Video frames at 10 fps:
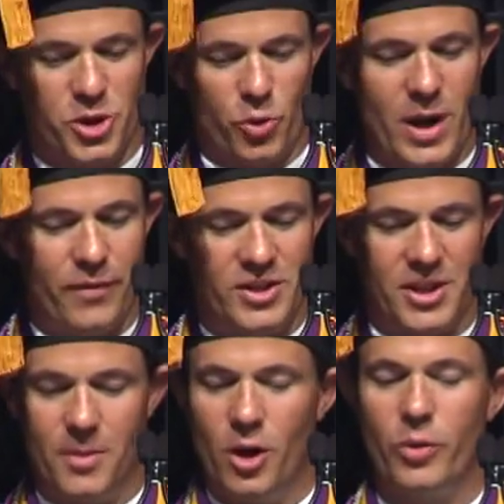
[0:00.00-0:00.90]
Kravitz and
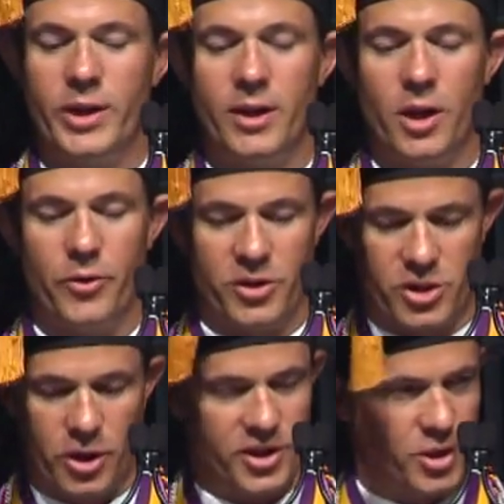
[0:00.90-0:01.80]
Mahoney and others
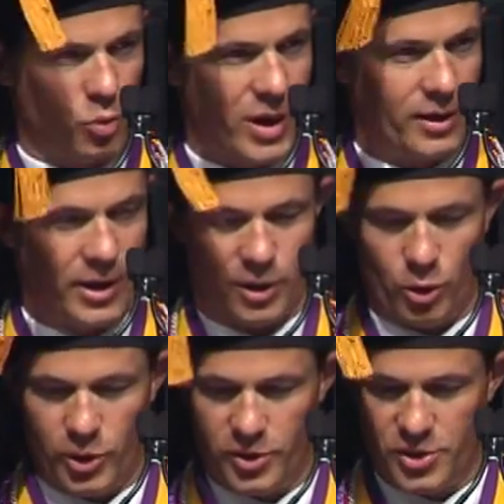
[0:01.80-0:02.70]
taught us to write like
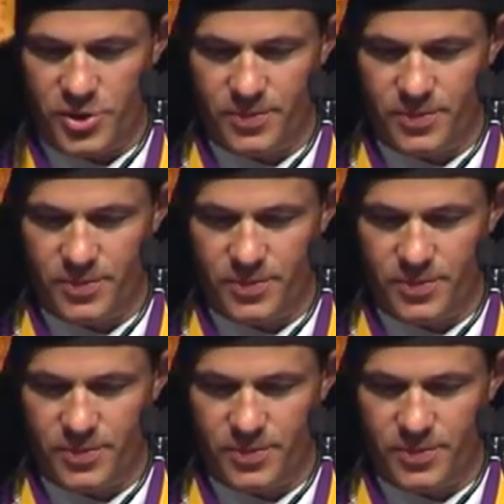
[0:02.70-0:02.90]
lawyers,